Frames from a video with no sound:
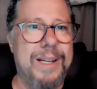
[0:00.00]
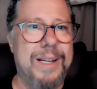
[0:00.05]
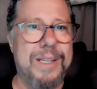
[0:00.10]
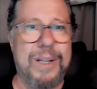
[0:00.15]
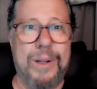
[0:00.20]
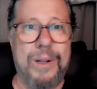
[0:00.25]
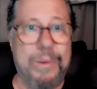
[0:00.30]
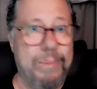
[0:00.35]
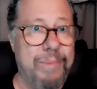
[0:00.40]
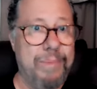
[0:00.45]

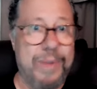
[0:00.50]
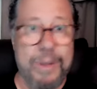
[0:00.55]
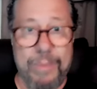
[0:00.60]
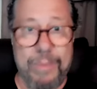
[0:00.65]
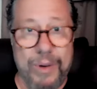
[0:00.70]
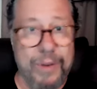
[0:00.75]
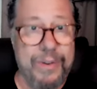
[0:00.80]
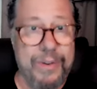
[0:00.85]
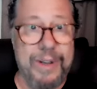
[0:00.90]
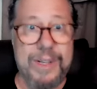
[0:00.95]
So the, the
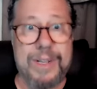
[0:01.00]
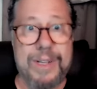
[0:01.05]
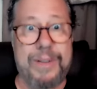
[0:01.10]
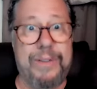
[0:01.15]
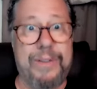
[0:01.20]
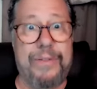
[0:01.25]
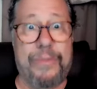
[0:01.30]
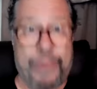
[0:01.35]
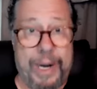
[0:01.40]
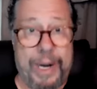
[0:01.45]
movie's
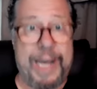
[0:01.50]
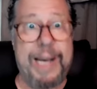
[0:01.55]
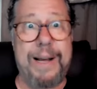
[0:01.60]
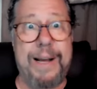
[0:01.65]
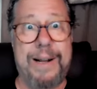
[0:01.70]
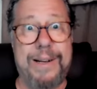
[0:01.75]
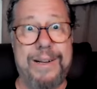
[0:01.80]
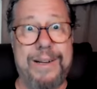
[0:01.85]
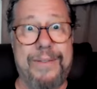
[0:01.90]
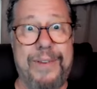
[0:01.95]
free
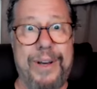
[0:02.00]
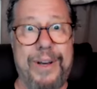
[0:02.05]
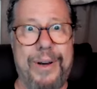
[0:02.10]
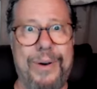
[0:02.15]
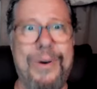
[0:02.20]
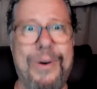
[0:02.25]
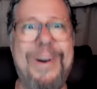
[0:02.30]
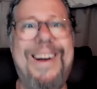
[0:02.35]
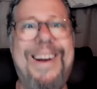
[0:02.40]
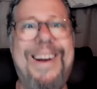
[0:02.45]
to view.